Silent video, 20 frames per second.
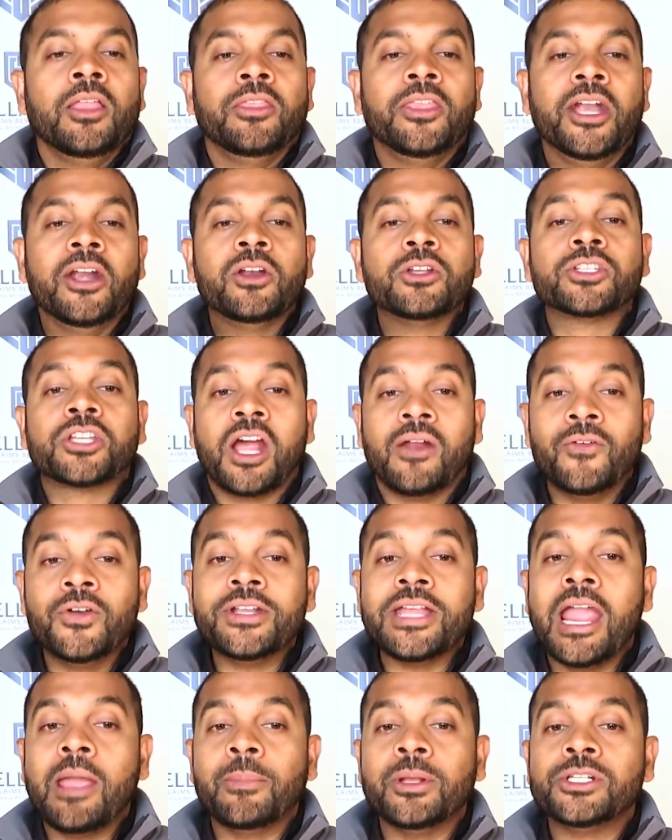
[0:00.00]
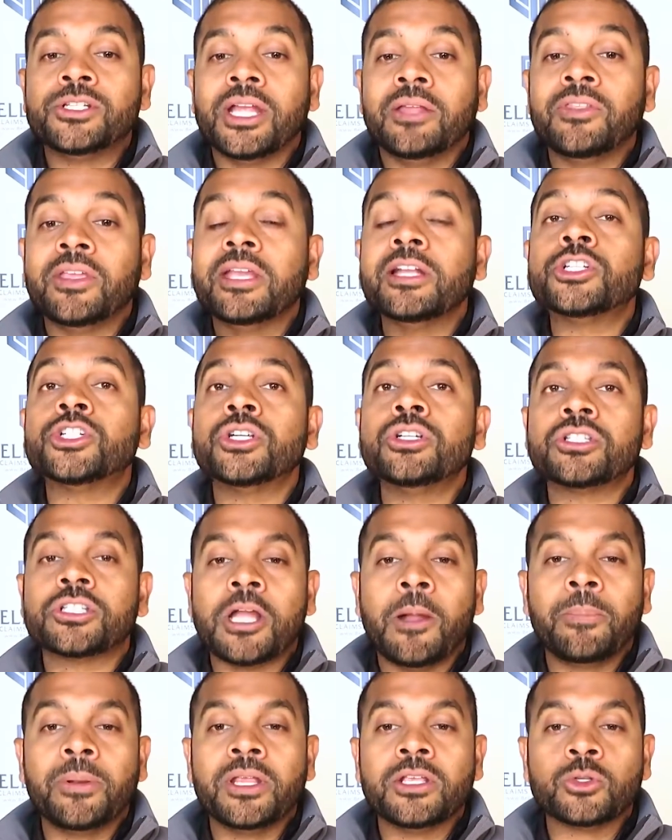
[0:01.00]
there is covered damage and the insurance
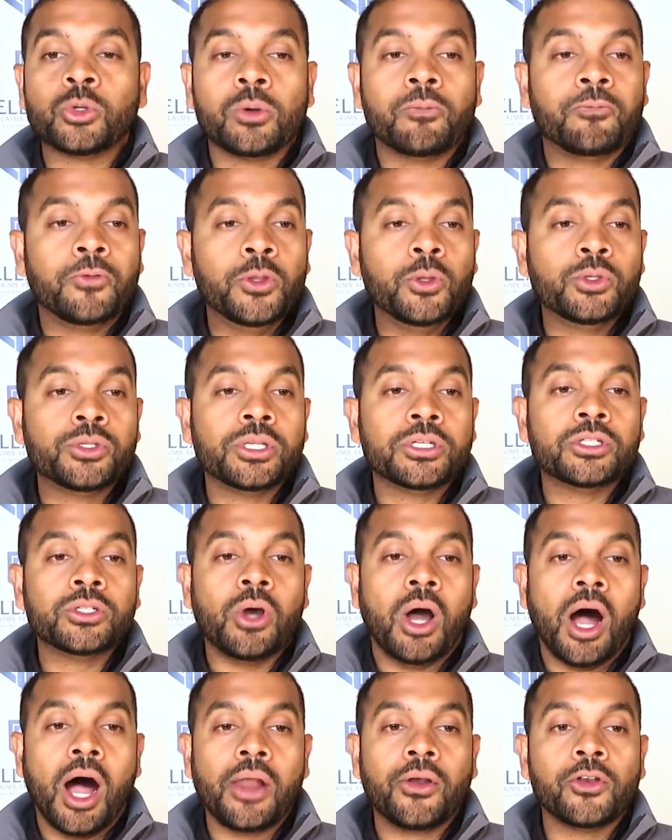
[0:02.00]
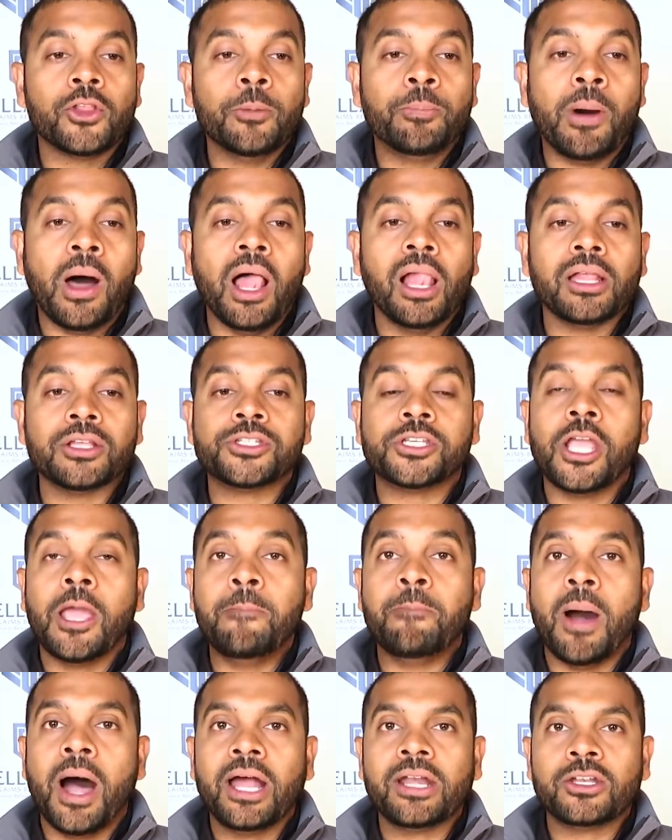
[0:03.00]
company is refusing to honor the policy
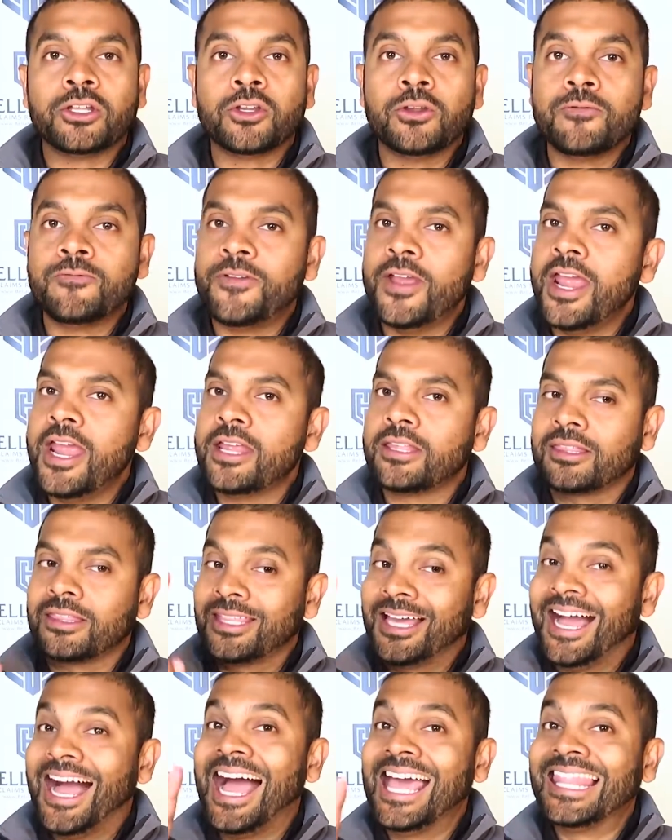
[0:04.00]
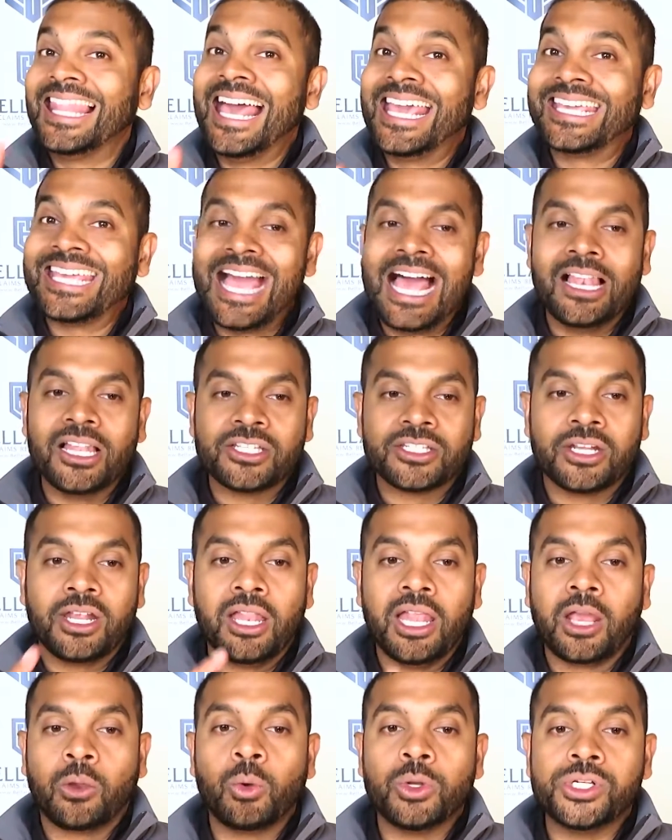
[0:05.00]
I bought in good faith. I like Allison,
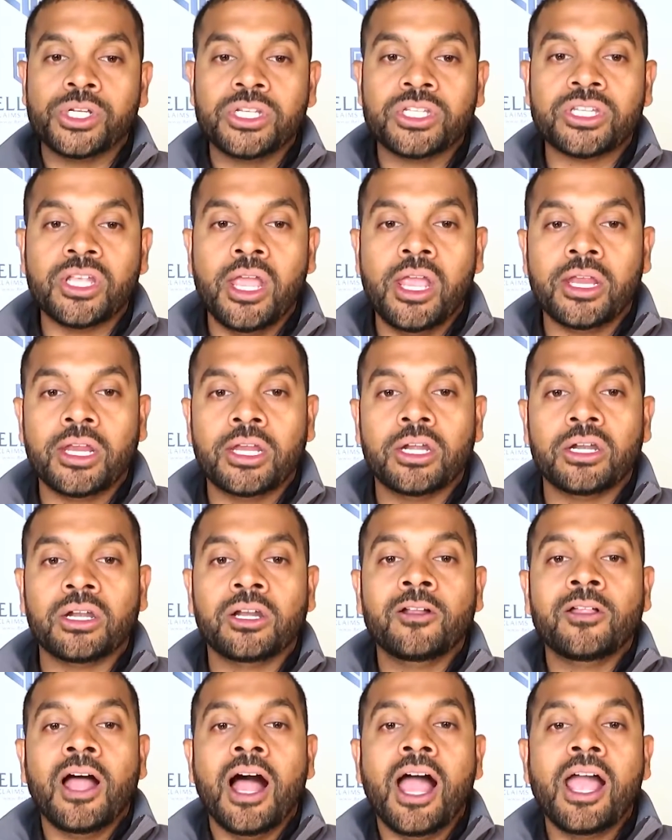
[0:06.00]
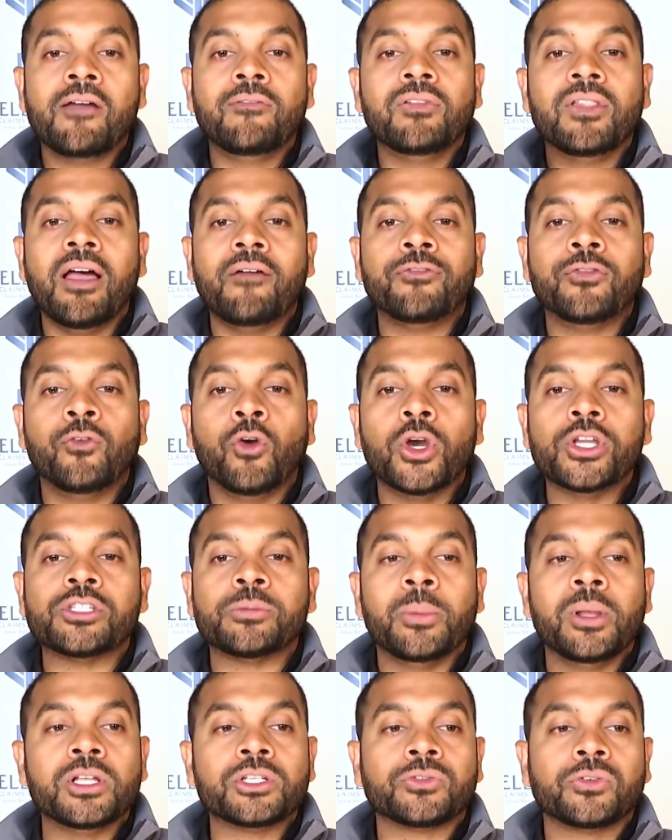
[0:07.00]
I like what she's saying here. I have left
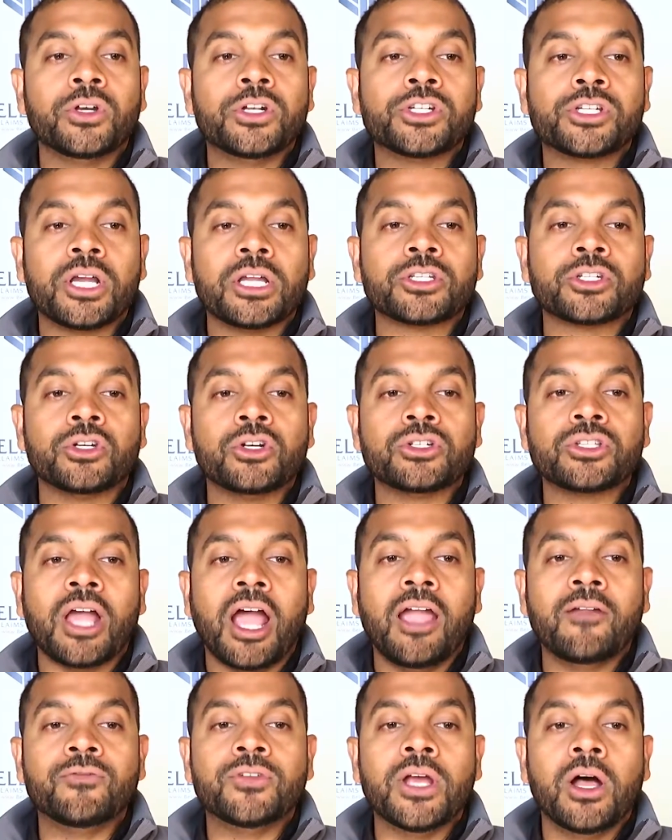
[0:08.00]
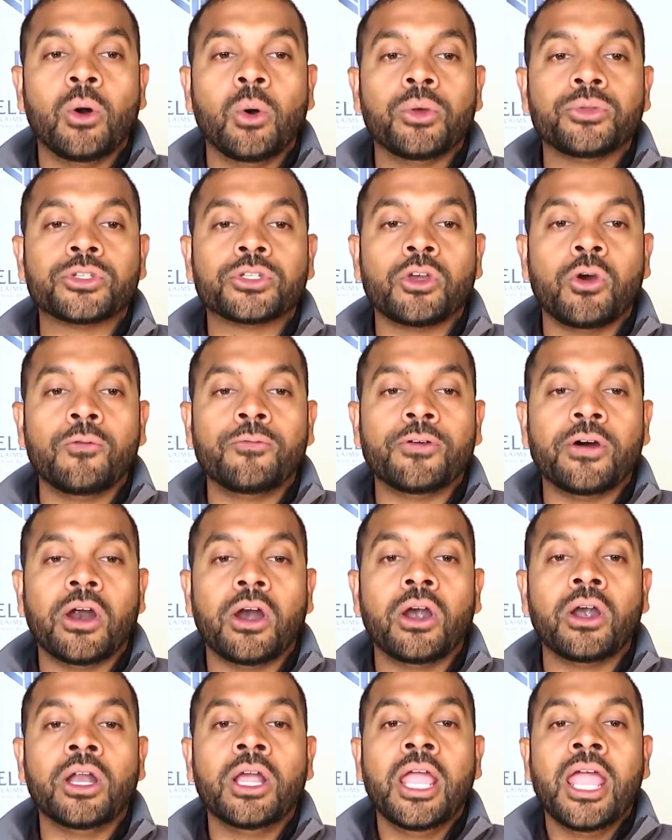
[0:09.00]
voicemails for adjusters I've dealt with so
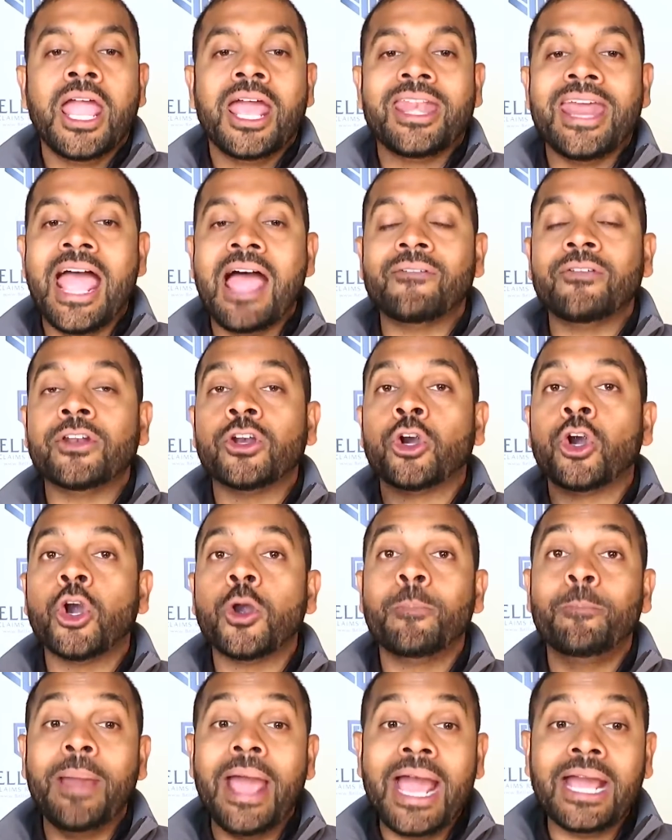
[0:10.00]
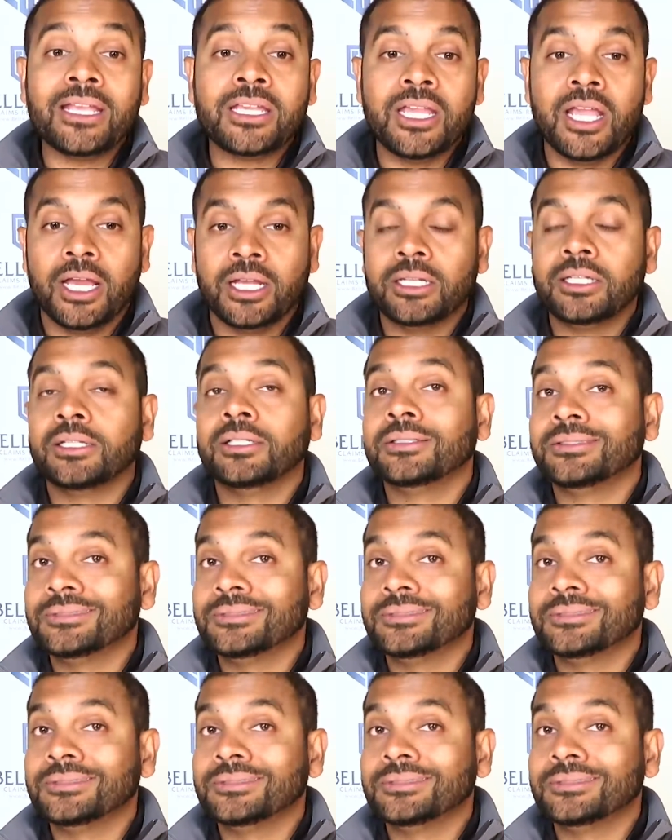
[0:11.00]
far and haven't heard back yet.